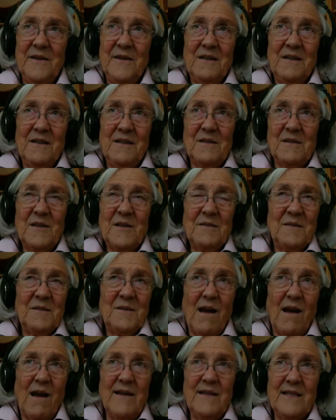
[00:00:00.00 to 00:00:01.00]
There's
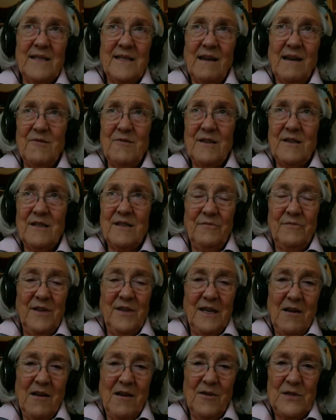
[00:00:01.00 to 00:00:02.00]
tons, hundreds of
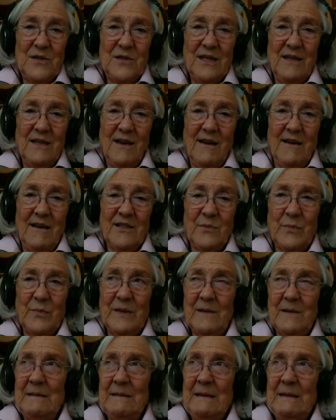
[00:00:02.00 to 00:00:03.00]
videos in the
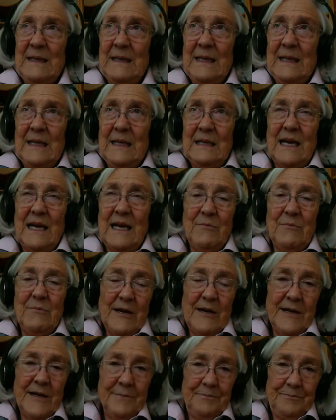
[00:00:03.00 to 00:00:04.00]
hospital library